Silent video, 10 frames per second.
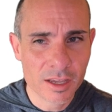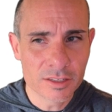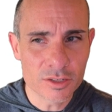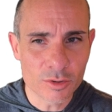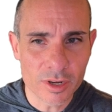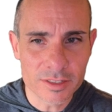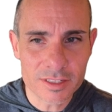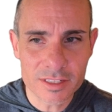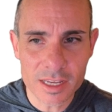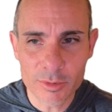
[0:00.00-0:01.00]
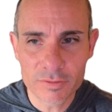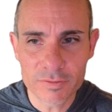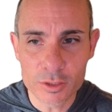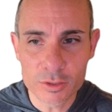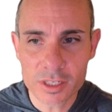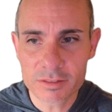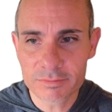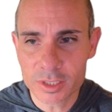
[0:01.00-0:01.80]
So you can run Stable Diffusion